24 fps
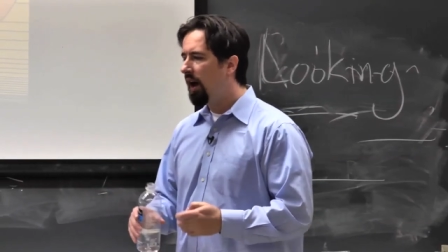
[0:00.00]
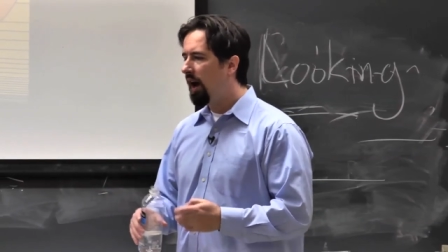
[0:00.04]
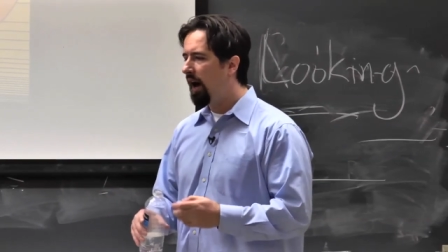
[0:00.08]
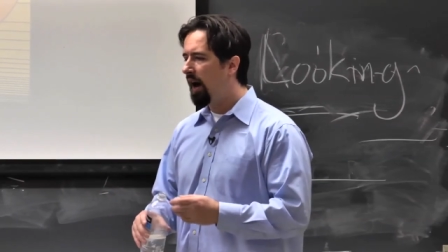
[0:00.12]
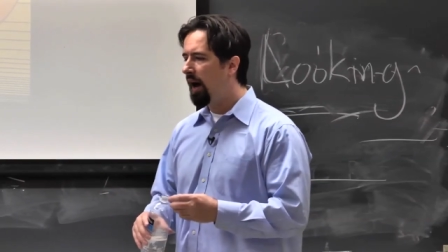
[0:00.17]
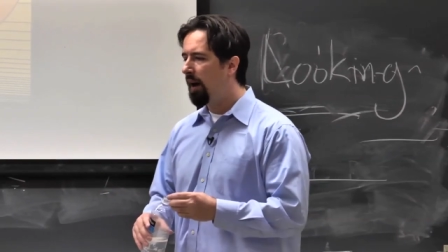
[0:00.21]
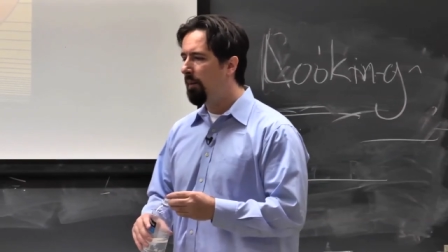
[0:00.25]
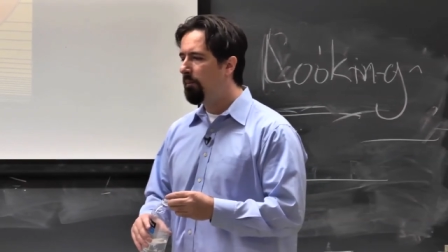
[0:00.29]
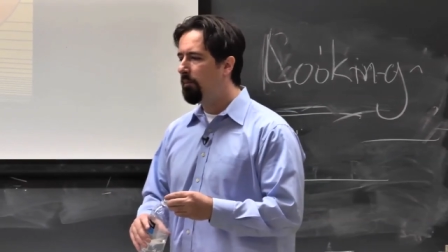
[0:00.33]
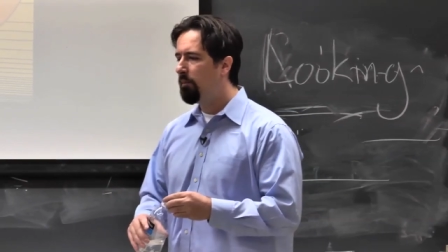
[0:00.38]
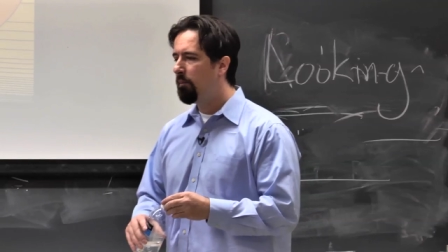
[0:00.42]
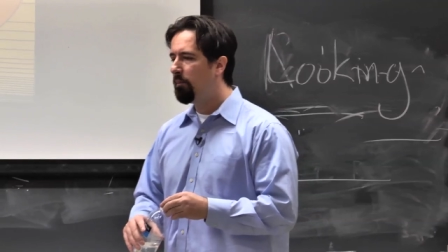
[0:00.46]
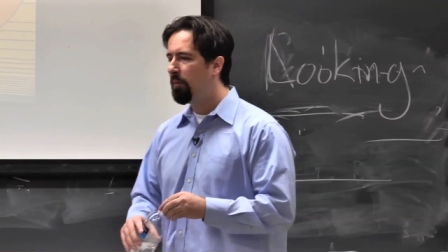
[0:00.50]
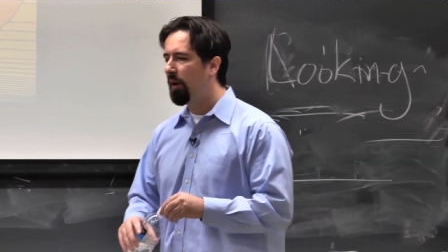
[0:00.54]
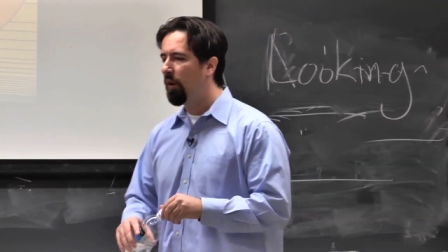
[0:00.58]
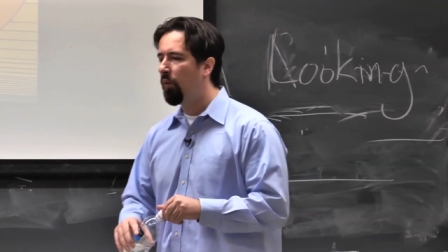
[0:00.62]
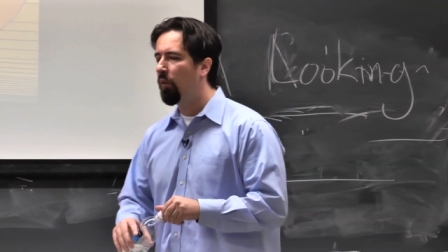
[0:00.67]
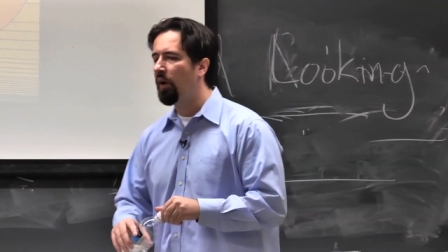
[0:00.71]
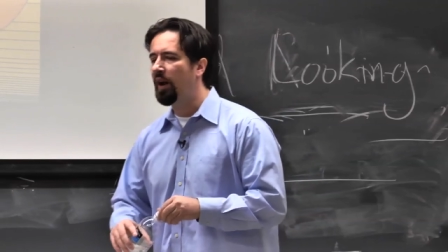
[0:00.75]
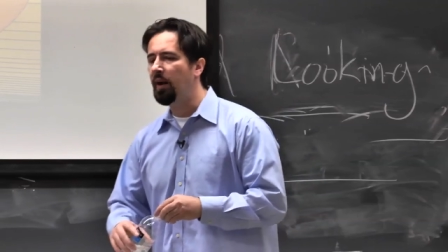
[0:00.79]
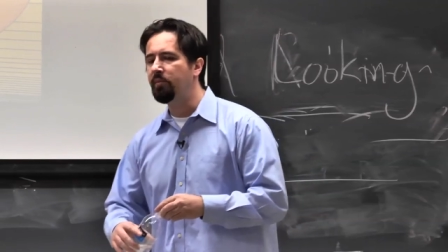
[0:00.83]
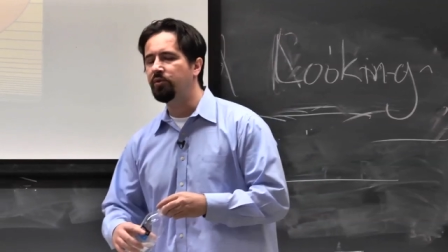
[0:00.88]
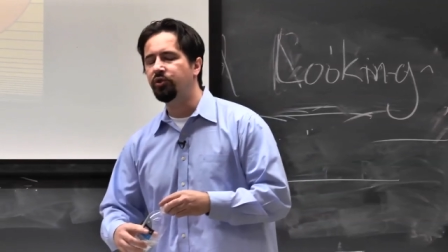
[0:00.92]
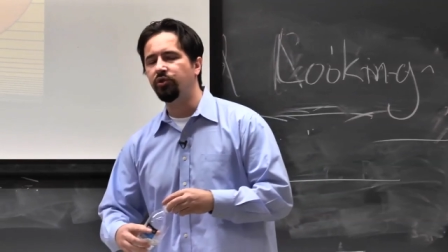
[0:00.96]
Uh, but
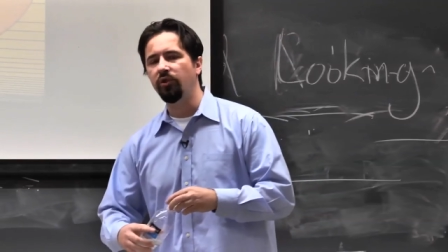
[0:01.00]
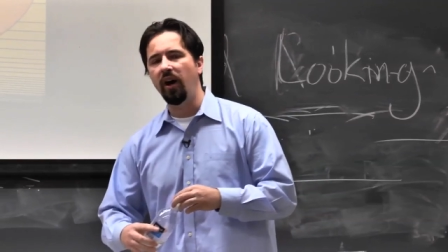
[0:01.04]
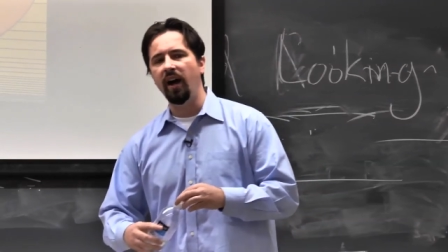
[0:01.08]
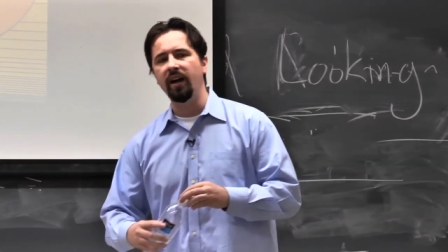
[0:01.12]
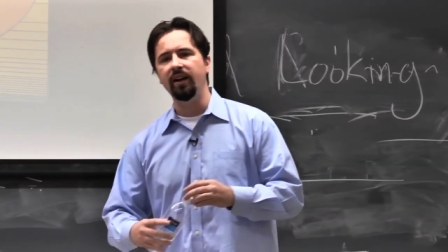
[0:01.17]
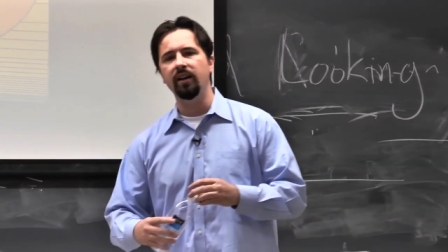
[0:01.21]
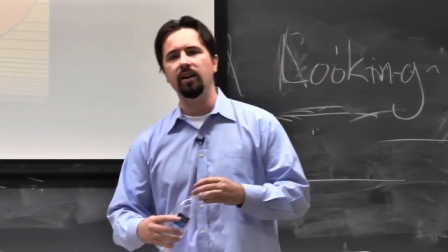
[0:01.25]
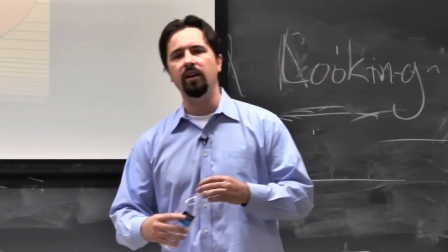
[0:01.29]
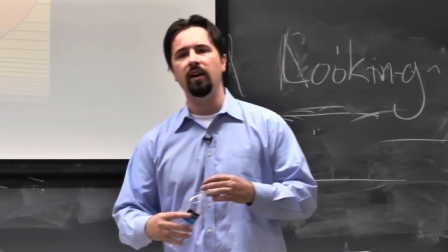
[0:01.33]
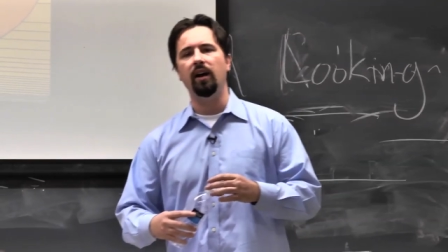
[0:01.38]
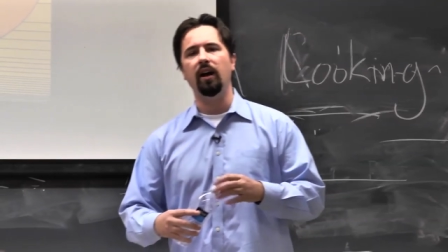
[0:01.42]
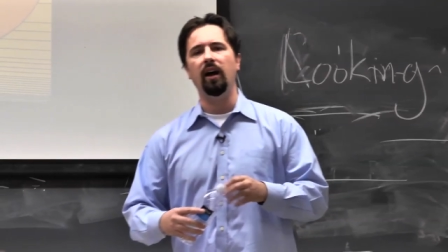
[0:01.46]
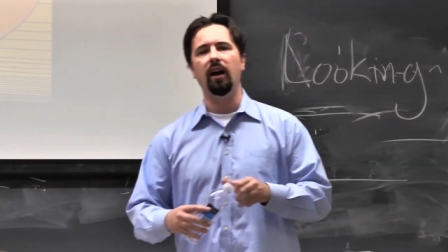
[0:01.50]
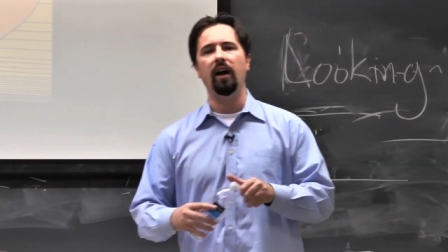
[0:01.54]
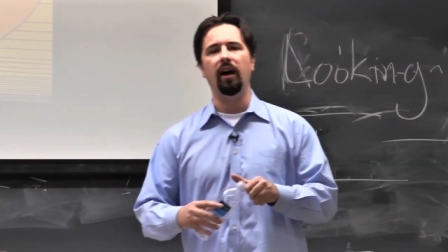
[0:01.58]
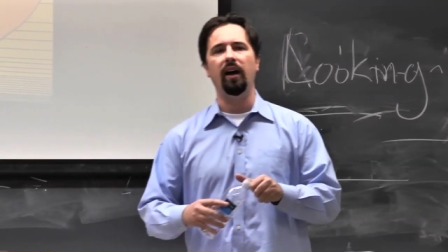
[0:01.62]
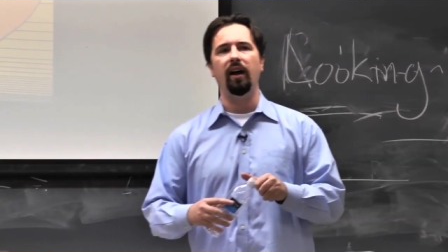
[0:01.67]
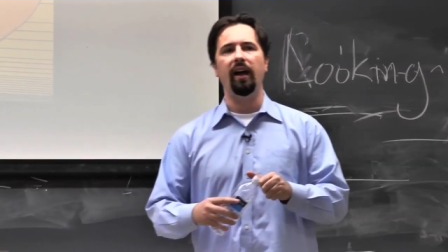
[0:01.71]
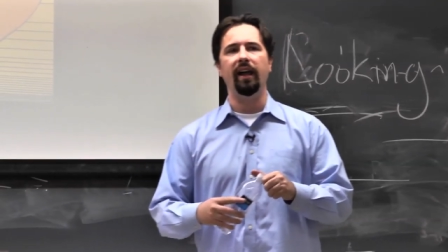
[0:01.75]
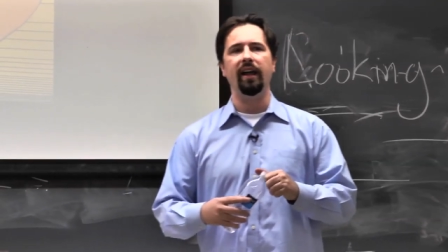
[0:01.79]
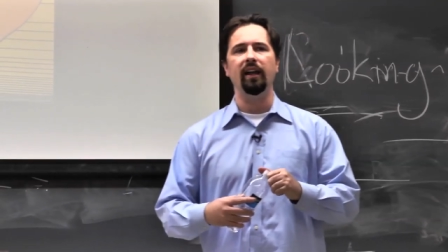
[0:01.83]
what I'm trying to uh,